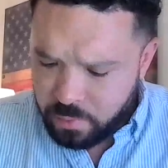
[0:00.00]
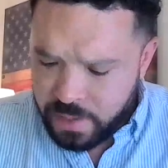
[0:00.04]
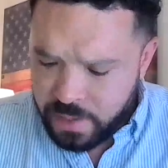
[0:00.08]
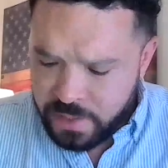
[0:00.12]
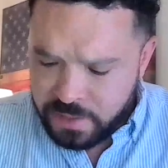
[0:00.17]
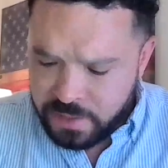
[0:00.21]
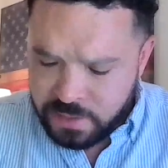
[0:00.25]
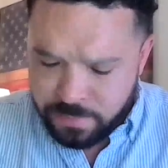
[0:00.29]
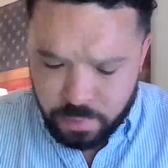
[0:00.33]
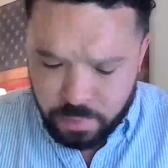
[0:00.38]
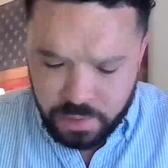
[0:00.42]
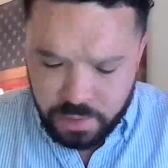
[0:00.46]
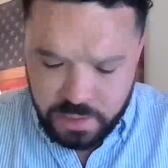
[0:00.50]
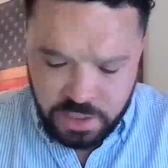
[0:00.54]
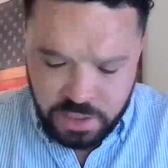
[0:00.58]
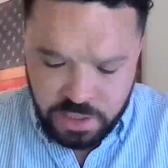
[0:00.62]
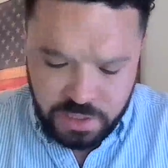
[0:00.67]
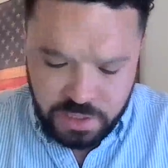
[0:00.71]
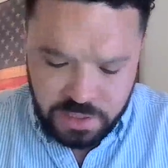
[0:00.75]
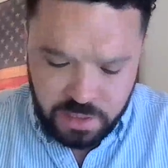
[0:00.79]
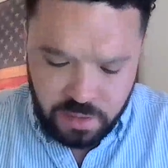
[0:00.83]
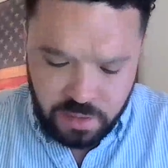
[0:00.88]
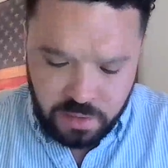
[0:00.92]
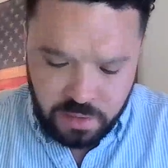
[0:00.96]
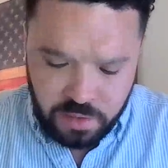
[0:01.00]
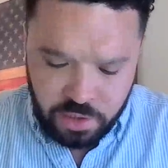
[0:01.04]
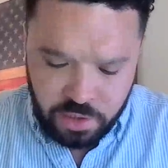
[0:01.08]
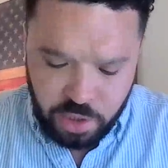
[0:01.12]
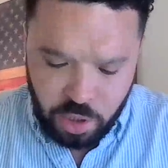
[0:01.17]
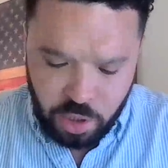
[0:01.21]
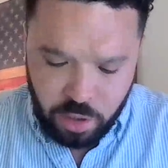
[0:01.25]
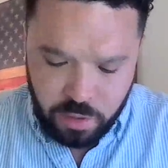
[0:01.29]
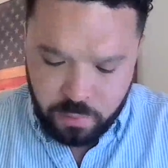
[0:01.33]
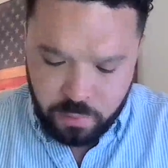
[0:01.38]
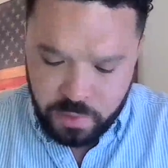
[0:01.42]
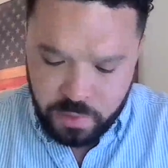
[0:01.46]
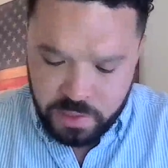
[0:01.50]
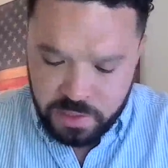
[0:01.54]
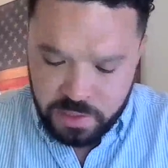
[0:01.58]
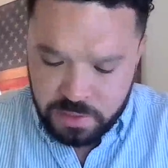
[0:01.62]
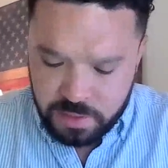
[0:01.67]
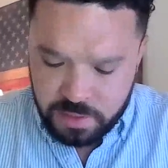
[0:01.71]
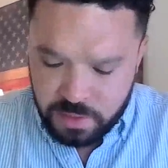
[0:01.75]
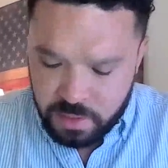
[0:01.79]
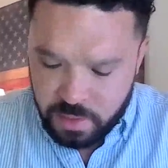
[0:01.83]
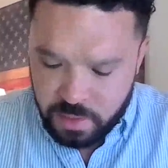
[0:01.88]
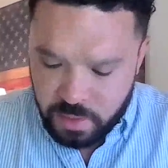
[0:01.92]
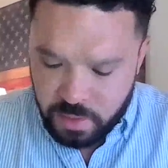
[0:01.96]
branches, and other yard
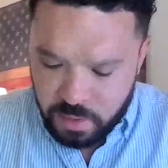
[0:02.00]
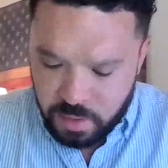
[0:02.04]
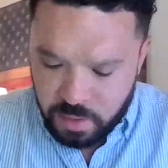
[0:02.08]
waste?